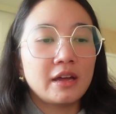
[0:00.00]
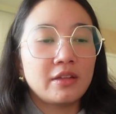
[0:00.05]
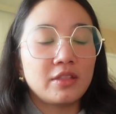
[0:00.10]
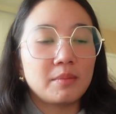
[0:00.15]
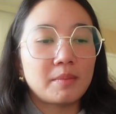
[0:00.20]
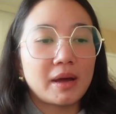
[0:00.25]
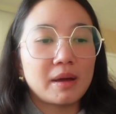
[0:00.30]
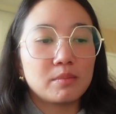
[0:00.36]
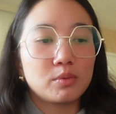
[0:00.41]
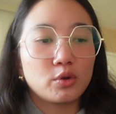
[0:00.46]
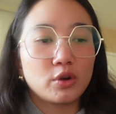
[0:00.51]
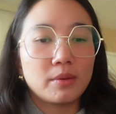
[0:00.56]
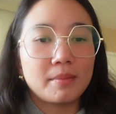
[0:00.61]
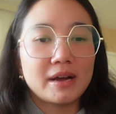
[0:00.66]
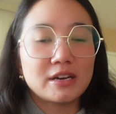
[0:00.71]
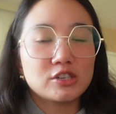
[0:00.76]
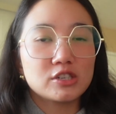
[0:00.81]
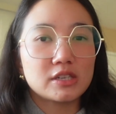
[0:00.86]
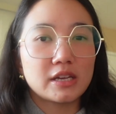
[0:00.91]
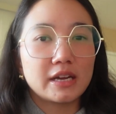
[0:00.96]
and then my employer
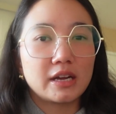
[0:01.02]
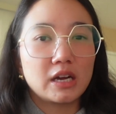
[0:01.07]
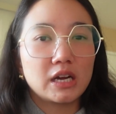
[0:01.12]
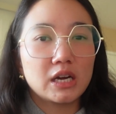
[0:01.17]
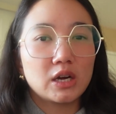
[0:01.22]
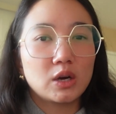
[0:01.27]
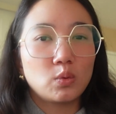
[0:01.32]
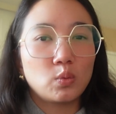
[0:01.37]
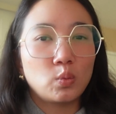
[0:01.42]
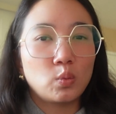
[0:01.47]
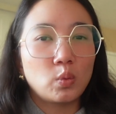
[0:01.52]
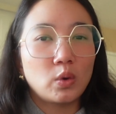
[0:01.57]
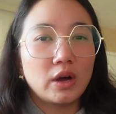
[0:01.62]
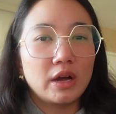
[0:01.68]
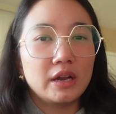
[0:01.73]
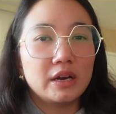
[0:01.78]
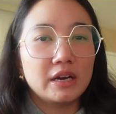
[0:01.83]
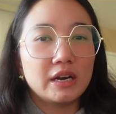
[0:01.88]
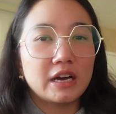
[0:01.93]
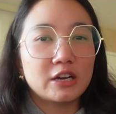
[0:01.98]
matches like
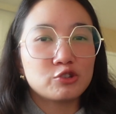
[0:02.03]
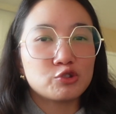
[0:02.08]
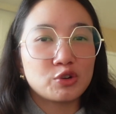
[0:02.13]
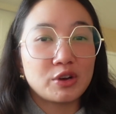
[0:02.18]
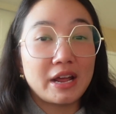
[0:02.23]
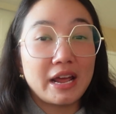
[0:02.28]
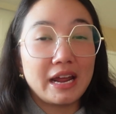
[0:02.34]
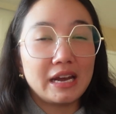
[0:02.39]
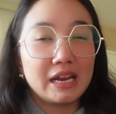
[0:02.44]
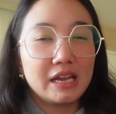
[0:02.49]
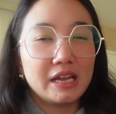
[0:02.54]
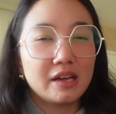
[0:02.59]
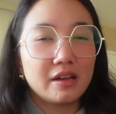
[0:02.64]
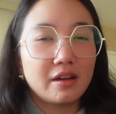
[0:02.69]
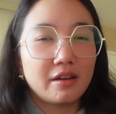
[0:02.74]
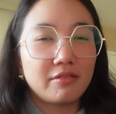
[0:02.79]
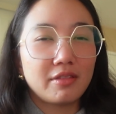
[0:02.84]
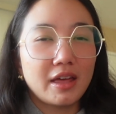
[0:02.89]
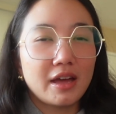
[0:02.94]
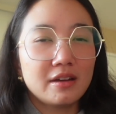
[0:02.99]
180
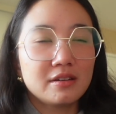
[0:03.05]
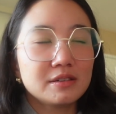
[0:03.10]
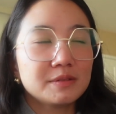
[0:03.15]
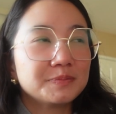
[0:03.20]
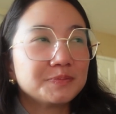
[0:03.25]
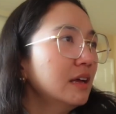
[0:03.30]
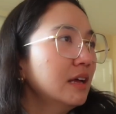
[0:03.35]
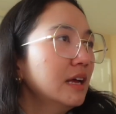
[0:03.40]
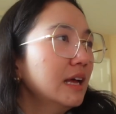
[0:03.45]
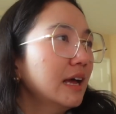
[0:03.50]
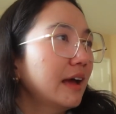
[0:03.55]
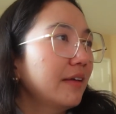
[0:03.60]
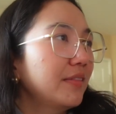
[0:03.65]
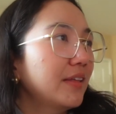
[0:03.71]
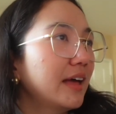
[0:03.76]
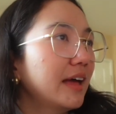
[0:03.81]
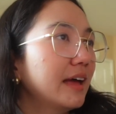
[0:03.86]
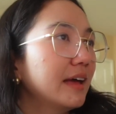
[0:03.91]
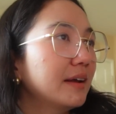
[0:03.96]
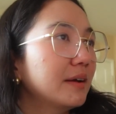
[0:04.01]
of that. And
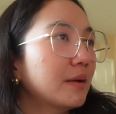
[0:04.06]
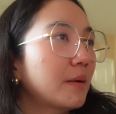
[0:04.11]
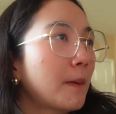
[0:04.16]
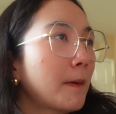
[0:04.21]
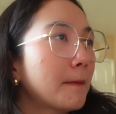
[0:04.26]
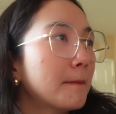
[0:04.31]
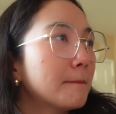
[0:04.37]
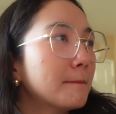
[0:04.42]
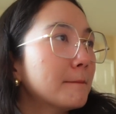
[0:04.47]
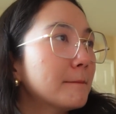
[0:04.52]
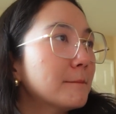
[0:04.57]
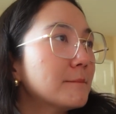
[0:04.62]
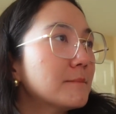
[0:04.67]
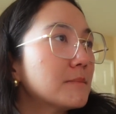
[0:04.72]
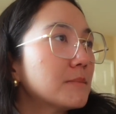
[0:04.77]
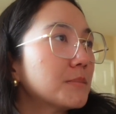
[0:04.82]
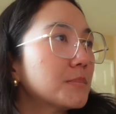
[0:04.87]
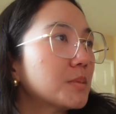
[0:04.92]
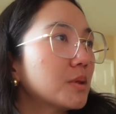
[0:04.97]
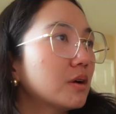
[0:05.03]
then,
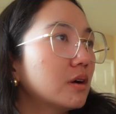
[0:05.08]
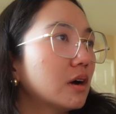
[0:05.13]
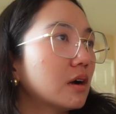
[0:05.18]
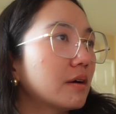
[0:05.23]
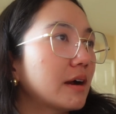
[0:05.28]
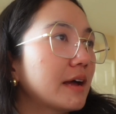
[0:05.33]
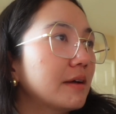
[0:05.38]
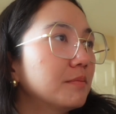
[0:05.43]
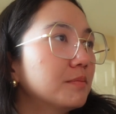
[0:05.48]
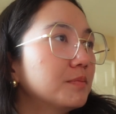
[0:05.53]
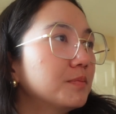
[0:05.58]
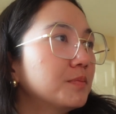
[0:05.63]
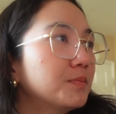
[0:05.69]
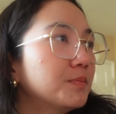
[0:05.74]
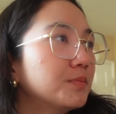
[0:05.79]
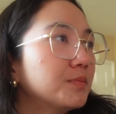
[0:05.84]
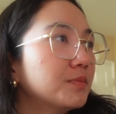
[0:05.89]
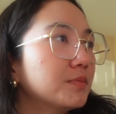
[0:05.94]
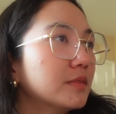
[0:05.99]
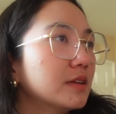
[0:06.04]
all right,
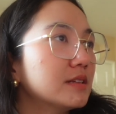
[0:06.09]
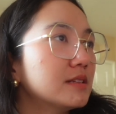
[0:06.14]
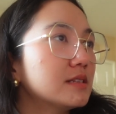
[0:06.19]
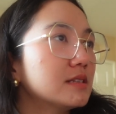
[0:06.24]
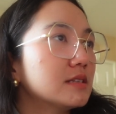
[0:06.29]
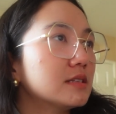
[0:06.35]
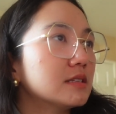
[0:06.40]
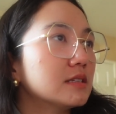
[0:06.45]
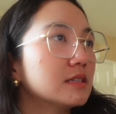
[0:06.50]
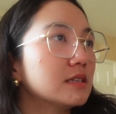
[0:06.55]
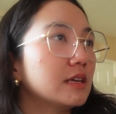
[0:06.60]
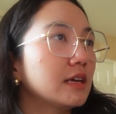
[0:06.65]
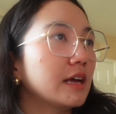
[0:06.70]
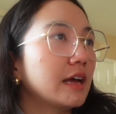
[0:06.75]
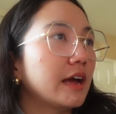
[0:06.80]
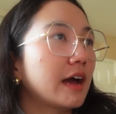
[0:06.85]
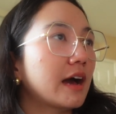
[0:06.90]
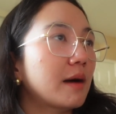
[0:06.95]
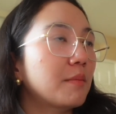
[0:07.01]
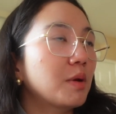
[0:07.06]
let's
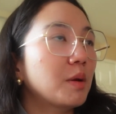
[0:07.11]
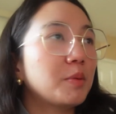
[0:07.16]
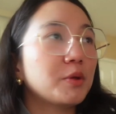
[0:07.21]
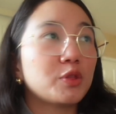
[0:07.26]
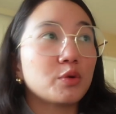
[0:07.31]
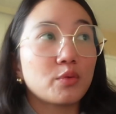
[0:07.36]
see. I'm gonna put the